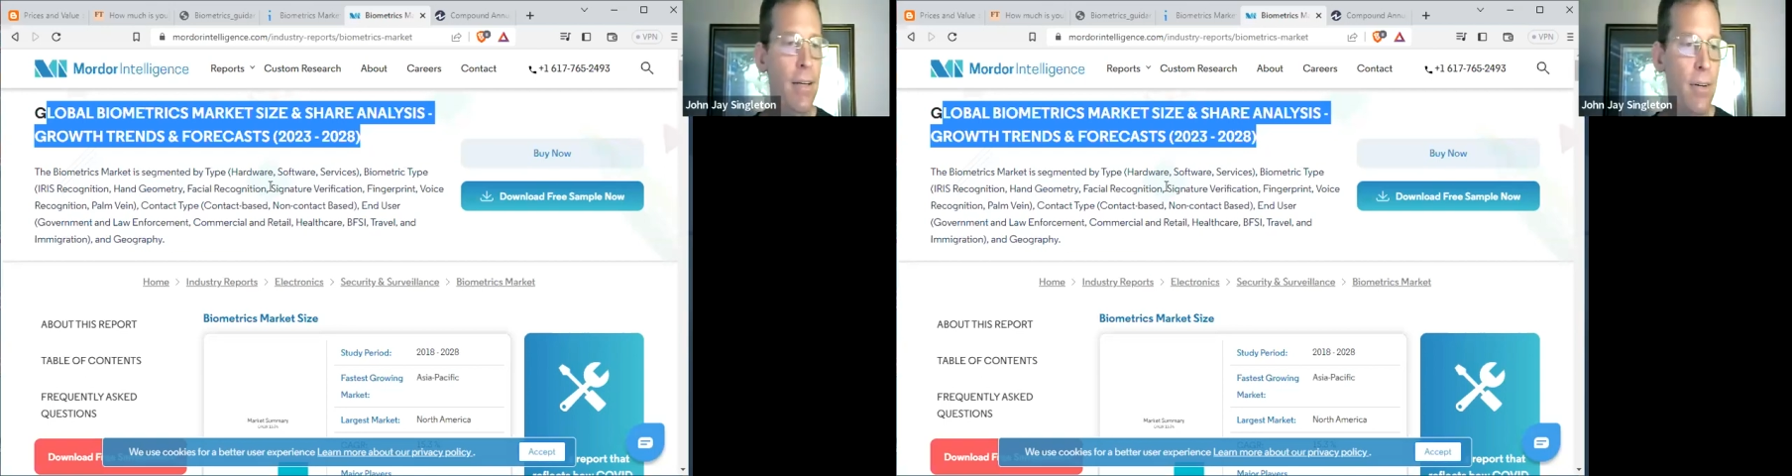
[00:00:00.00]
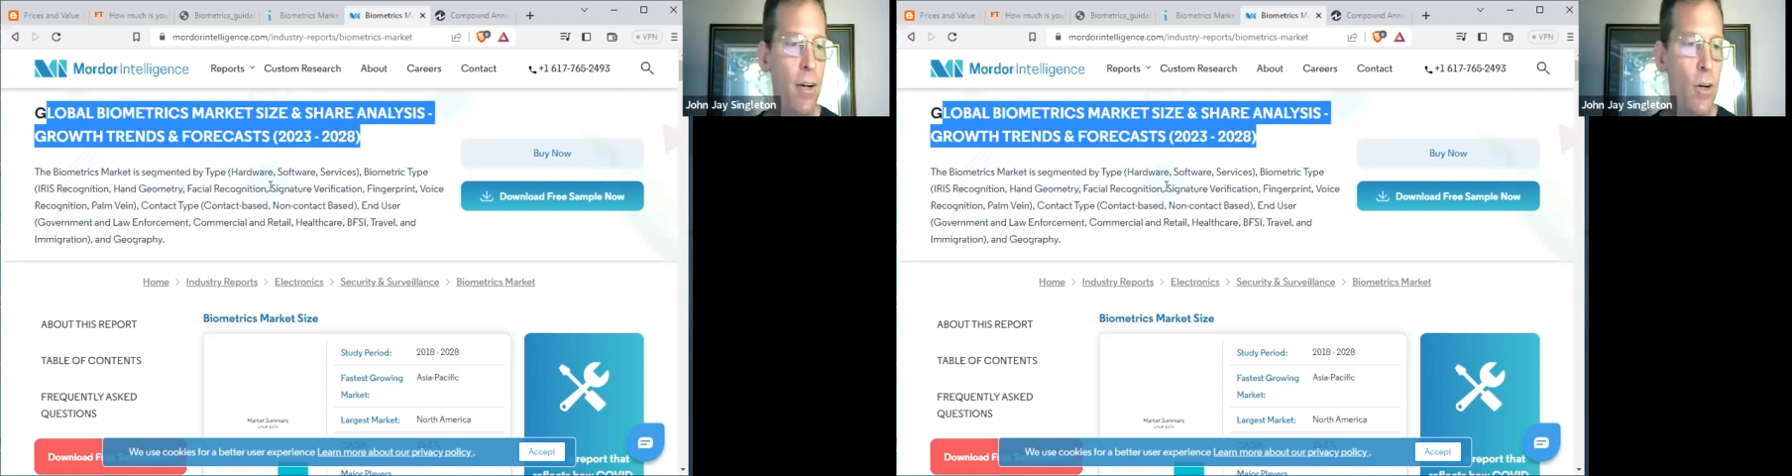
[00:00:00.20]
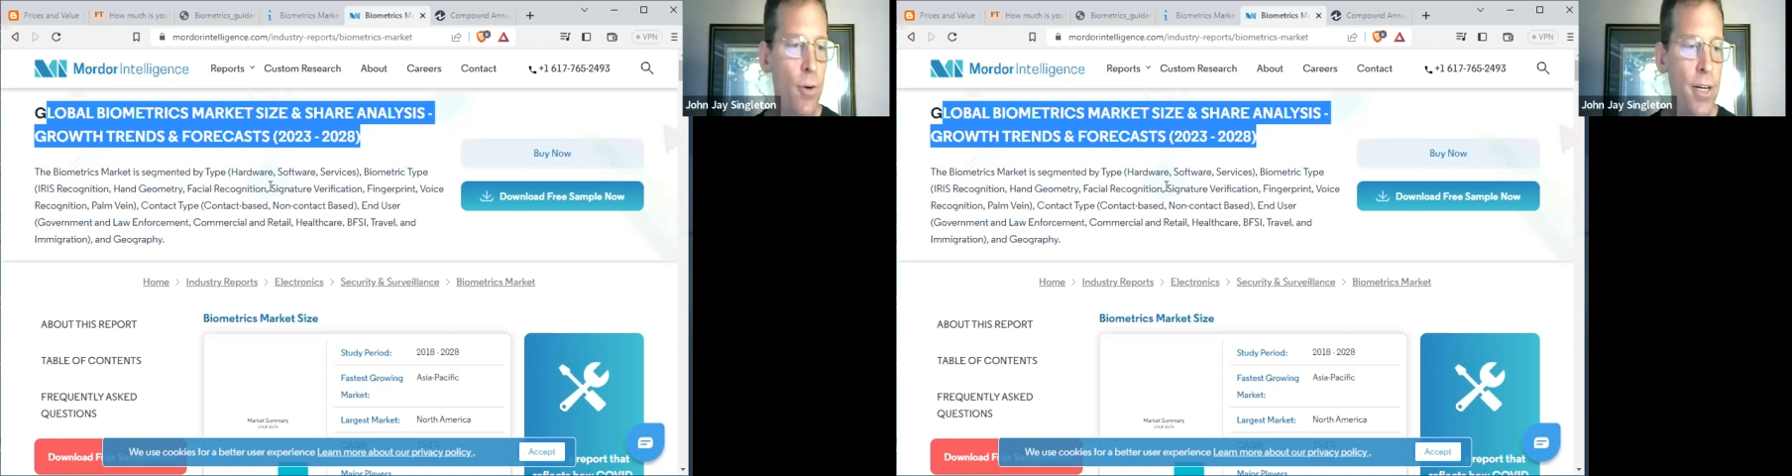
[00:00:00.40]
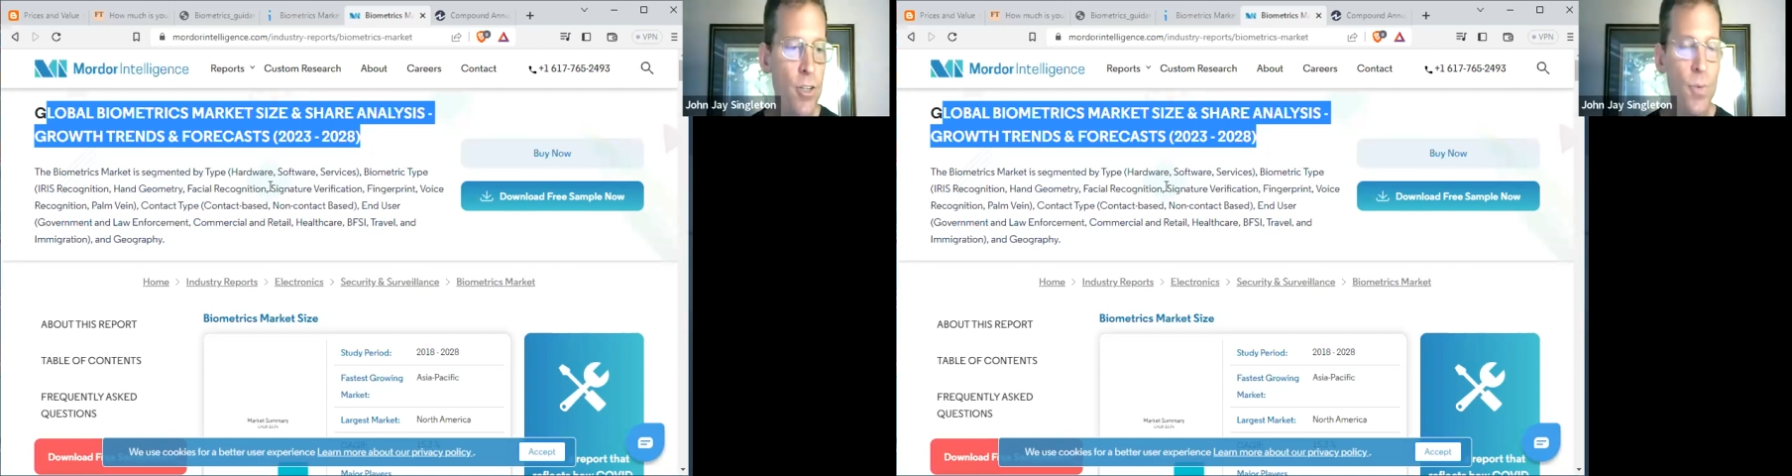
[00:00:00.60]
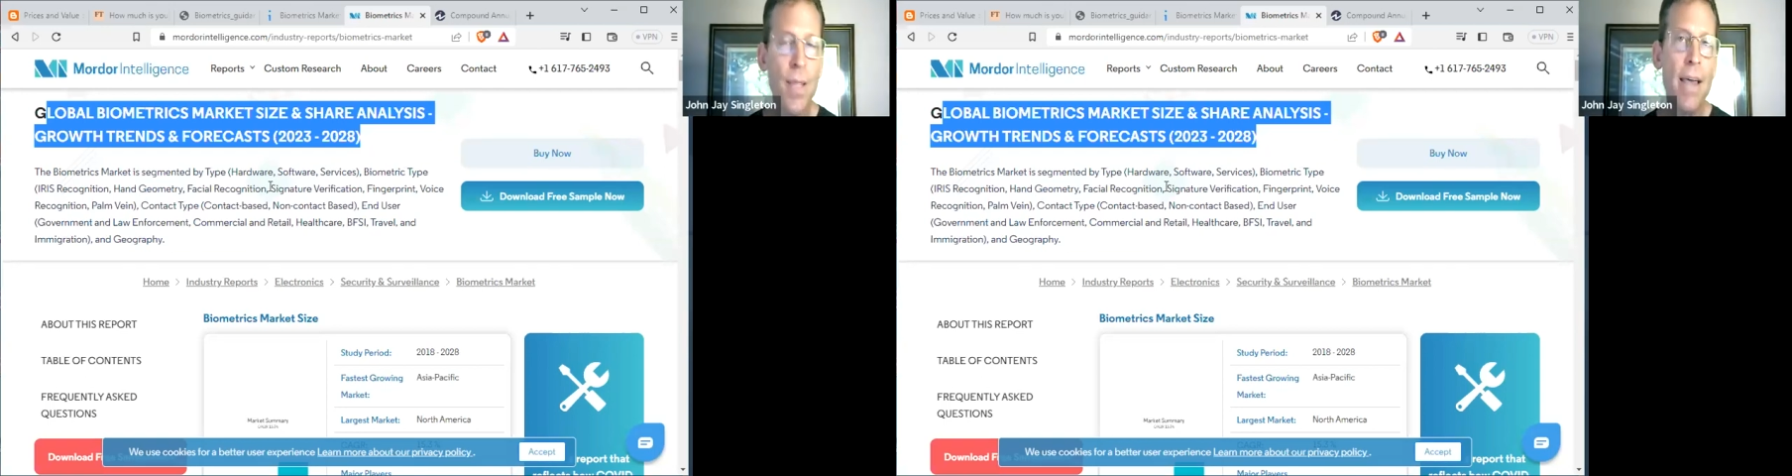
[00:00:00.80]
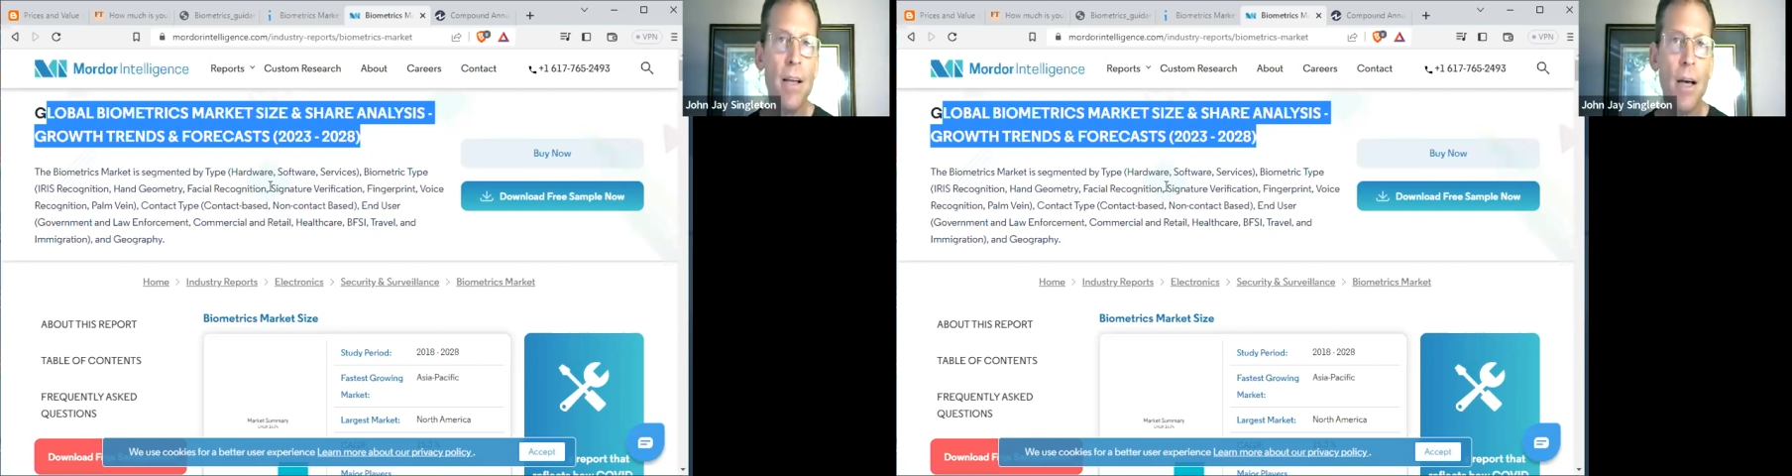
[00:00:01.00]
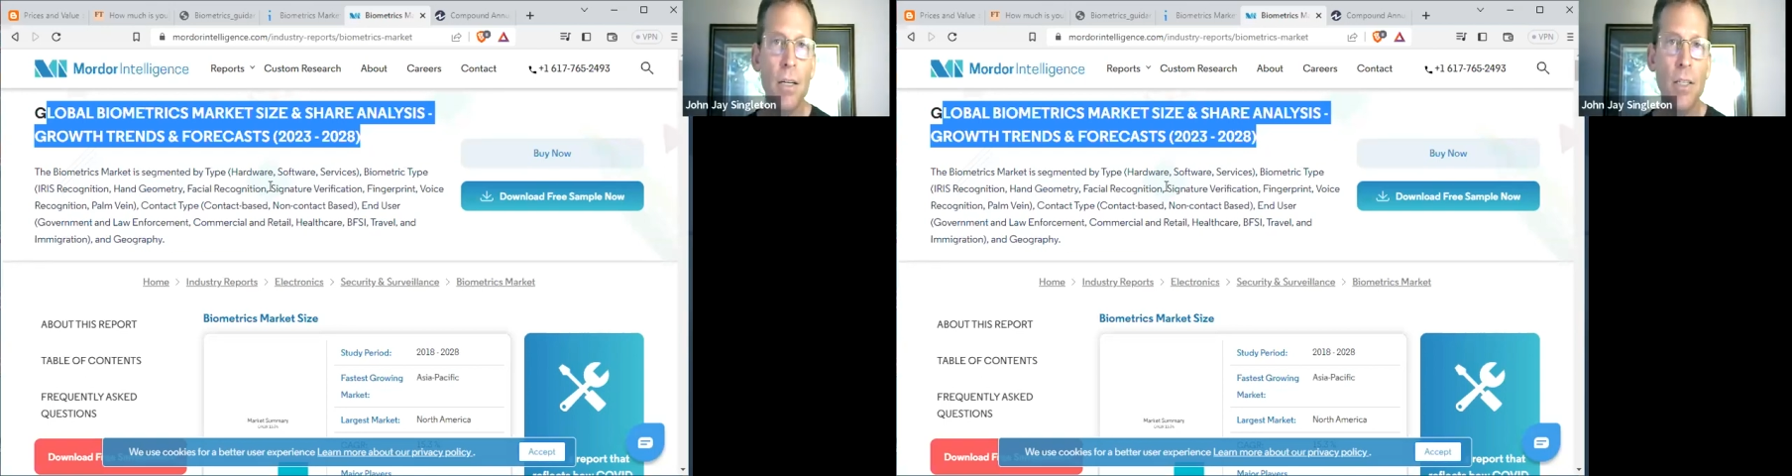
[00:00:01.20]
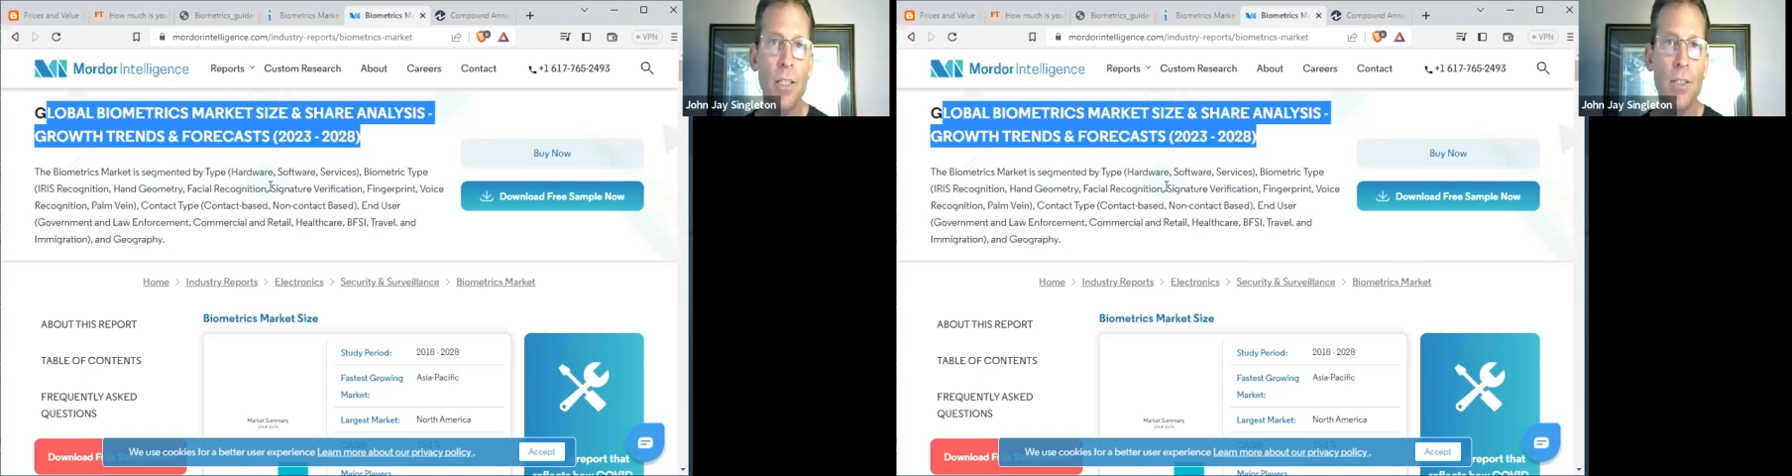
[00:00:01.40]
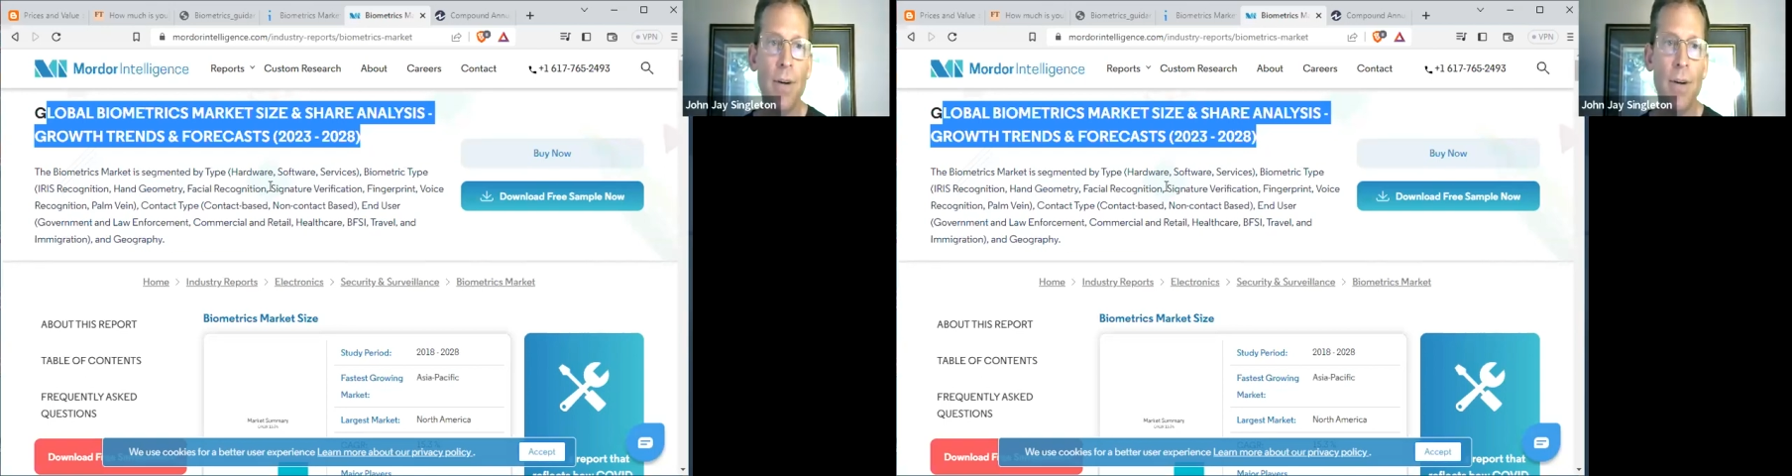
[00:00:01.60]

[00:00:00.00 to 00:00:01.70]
they're, they're creatures without a conscience,